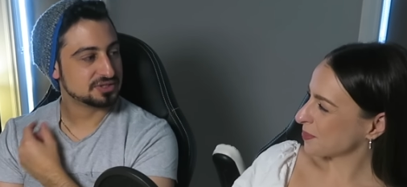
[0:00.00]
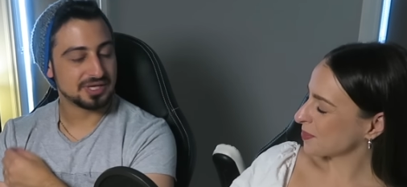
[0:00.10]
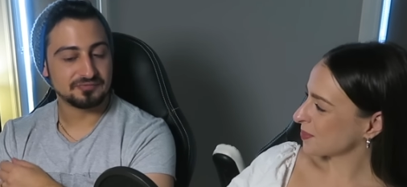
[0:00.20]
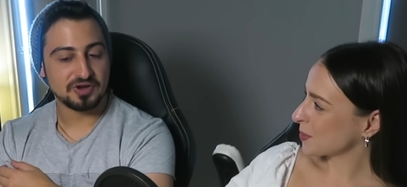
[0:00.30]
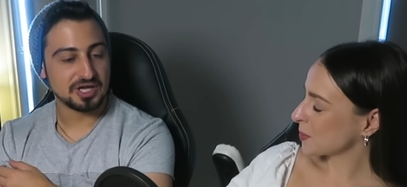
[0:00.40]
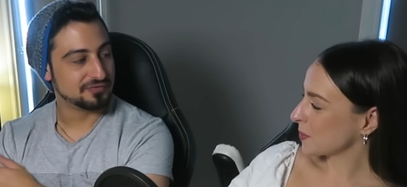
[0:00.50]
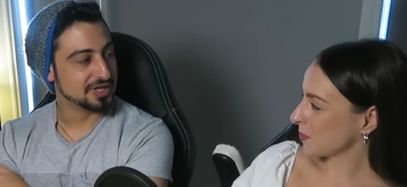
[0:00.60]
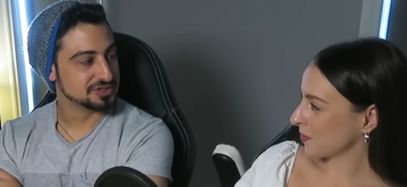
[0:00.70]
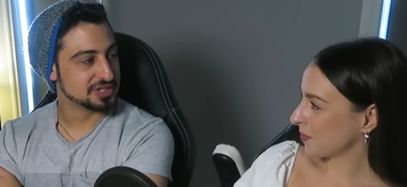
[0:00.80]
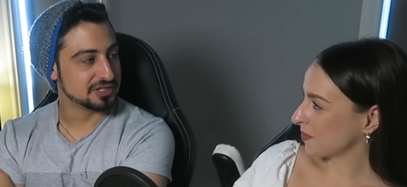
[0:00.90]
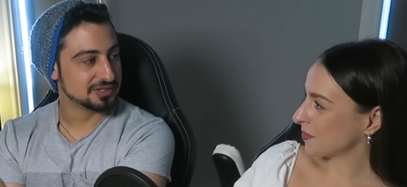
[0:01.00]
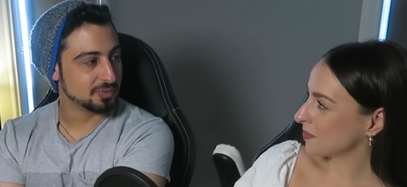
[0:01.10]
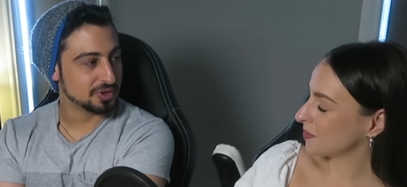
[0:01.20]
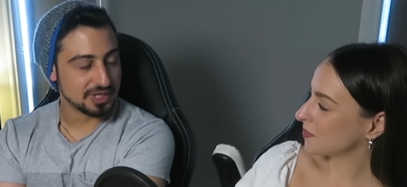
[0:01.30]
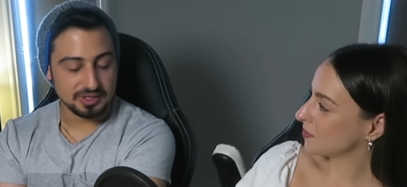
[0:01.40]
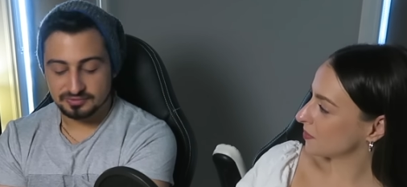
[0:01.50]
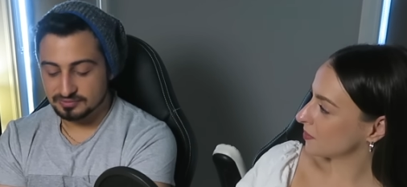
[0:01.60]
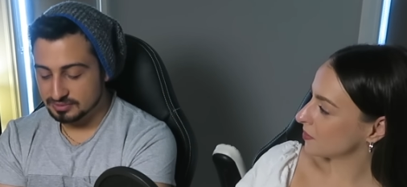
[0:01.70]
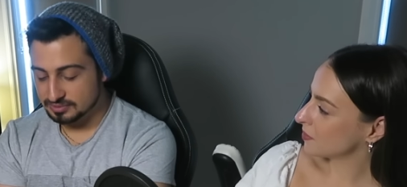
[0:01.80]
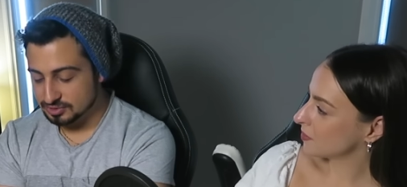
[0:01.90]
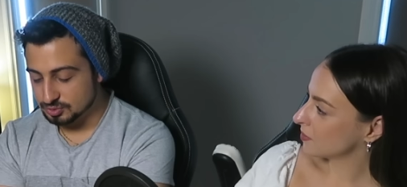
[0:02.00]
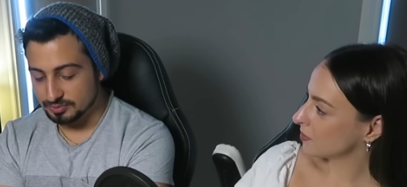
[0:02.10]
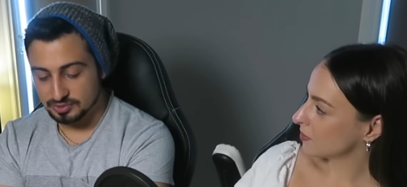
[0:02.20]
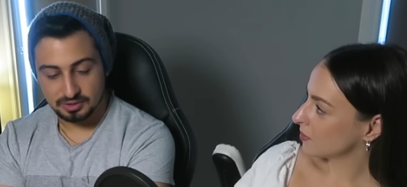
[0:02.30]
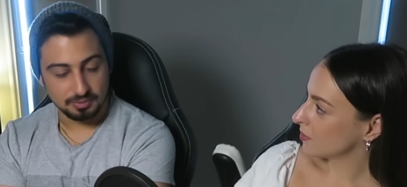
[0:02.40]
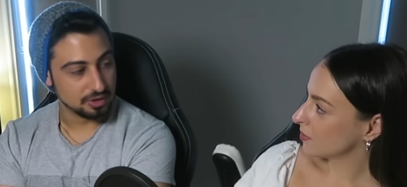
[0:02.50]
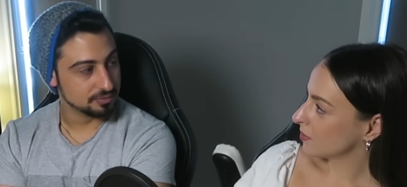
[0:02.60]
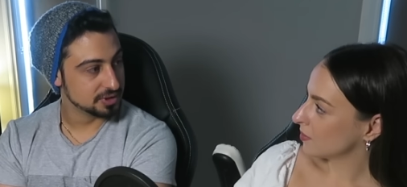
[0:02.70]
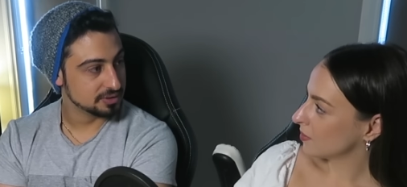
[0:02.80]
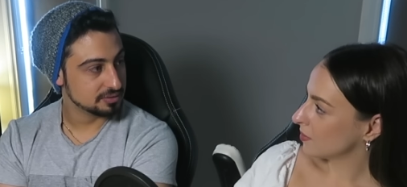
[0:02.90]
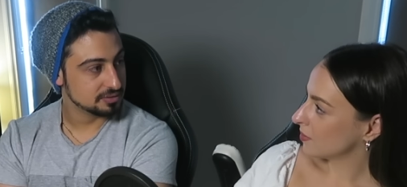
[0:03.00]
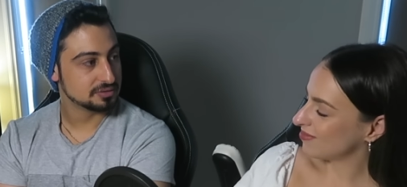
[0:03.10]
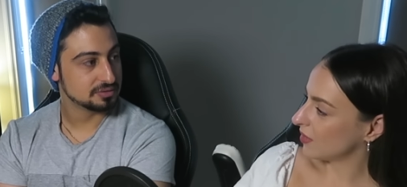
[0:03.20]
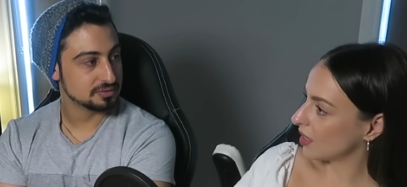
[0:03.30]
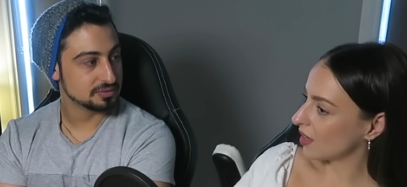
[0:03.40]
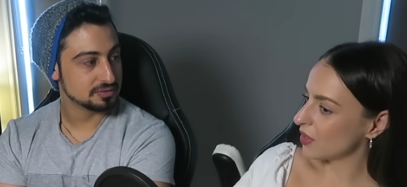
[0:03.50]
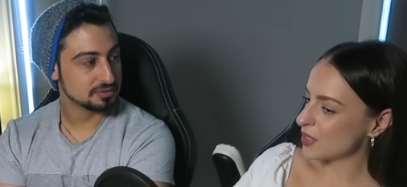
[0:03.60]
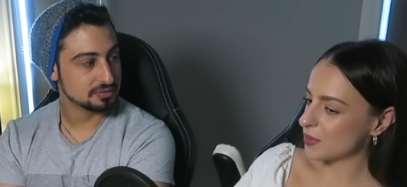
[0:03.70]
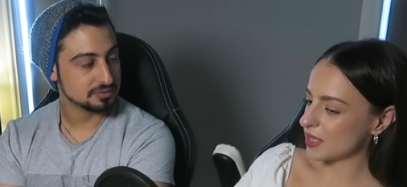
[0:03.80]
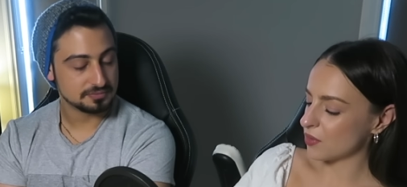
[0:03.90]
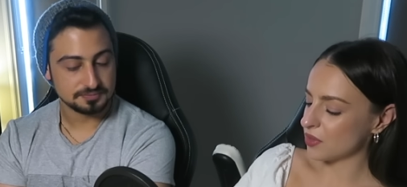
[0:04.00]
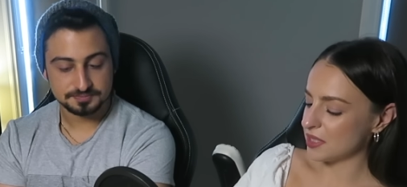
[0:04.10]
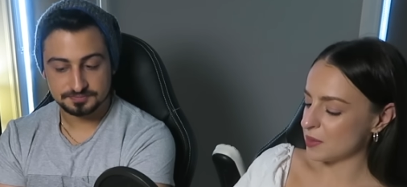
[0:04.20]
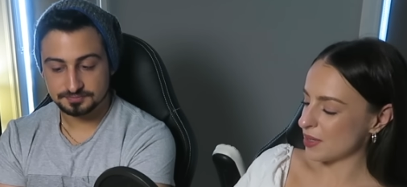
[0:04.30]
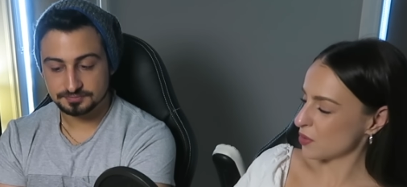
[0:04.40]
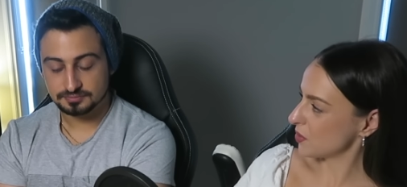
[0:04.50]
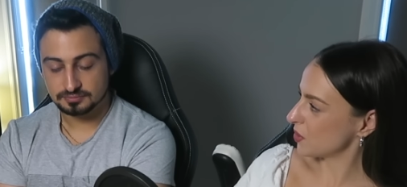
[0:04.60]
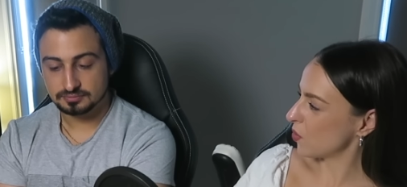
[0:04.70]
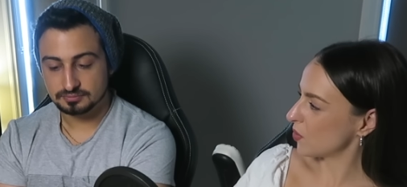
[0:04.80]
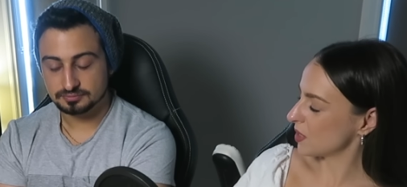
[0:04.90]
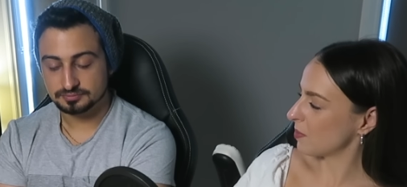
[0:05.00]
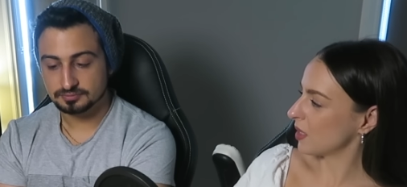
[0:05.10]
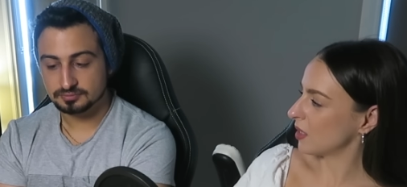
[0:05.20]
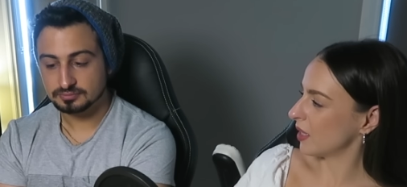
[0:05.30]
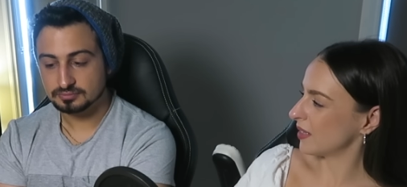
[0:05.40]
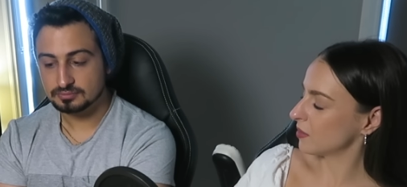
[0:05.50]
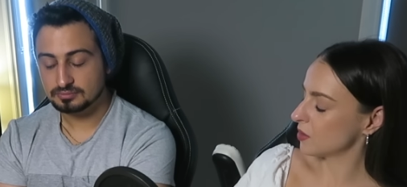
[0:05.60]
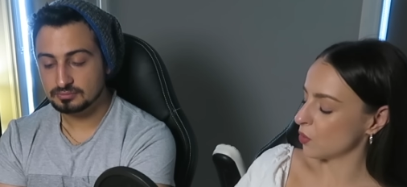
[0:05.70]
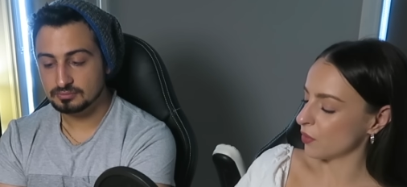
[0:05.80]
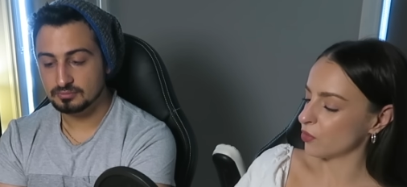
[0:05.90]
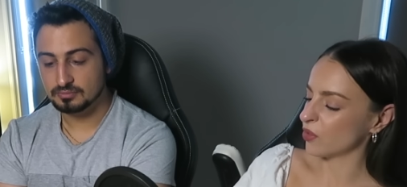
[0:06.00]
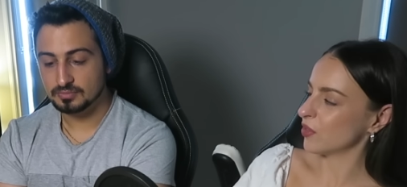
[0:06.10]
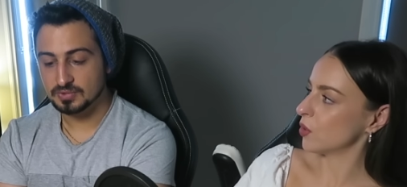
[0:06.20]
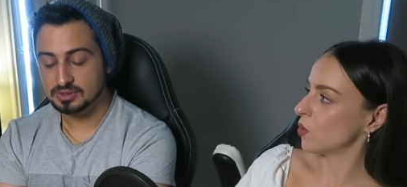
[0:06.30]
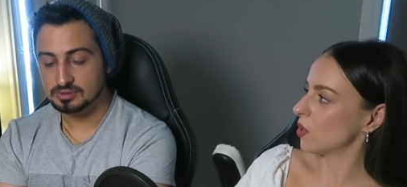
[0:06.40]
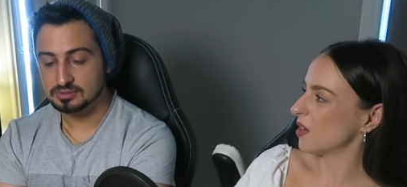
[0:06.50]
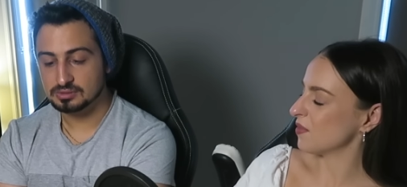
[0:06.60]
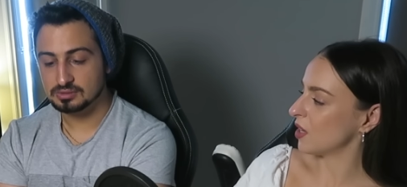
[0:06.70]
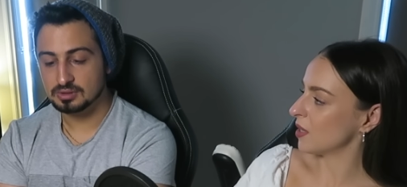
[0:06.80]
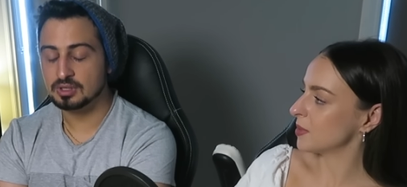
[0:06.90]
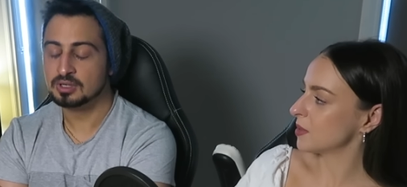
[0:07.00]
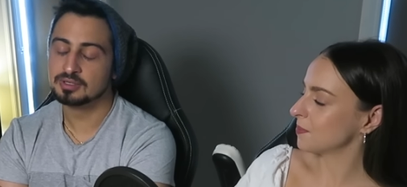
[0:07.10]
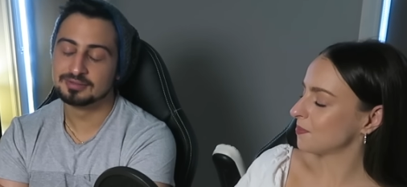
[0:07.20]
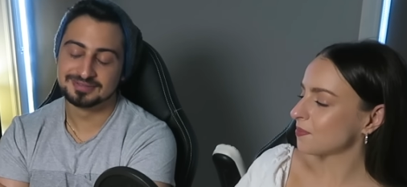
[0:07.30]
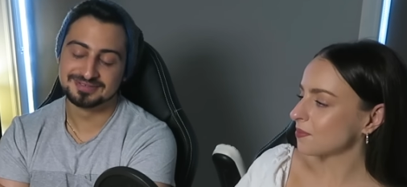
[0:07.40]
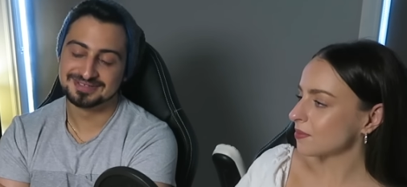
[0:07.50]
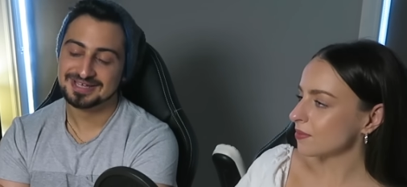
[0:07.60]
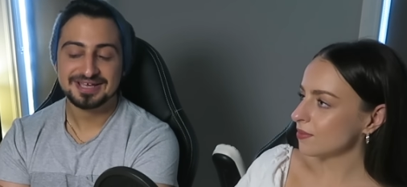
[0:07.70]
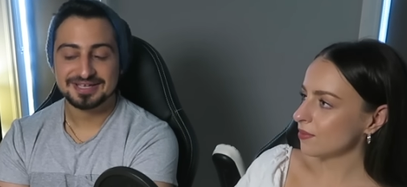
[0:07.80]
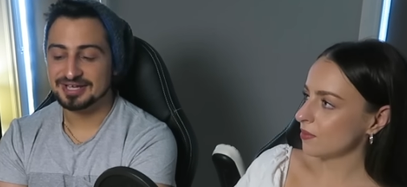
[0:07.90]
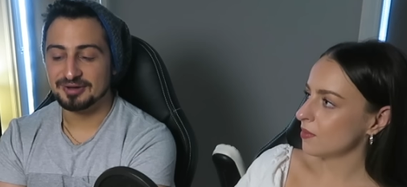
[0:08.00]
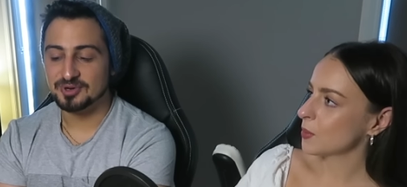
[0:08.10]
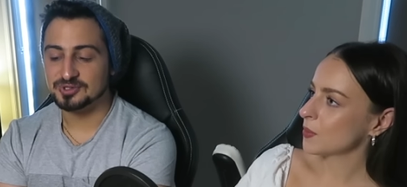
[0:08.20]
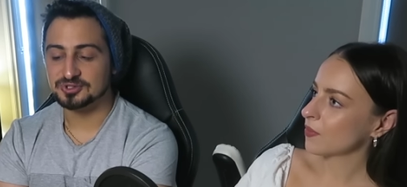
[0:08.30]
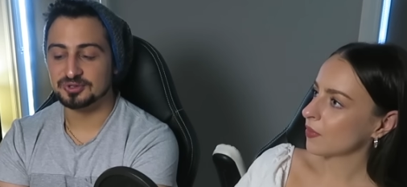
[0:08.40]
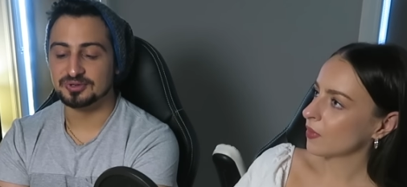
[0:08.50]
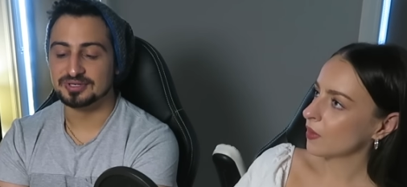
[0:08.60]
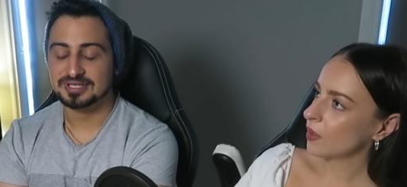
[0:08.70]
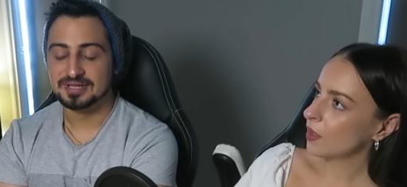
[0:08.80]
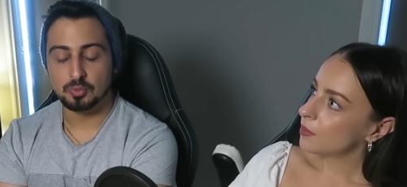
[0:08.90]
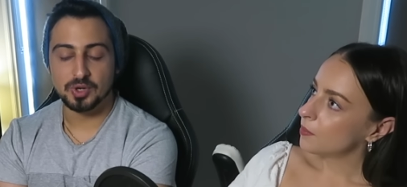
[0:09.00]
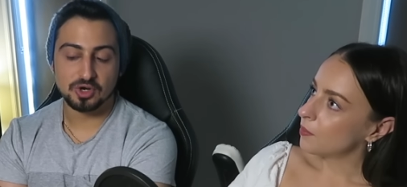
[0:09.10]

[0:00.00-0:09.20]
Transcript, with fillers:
Speaker 1: seem far fetched. That what they'd swim to the bottom and.
Speaker 2: Yeah, unless it was like a really special sword or something like sort of Gryffindor kind of vibes.
Speaker 1: Yeah, I'm not sure. We're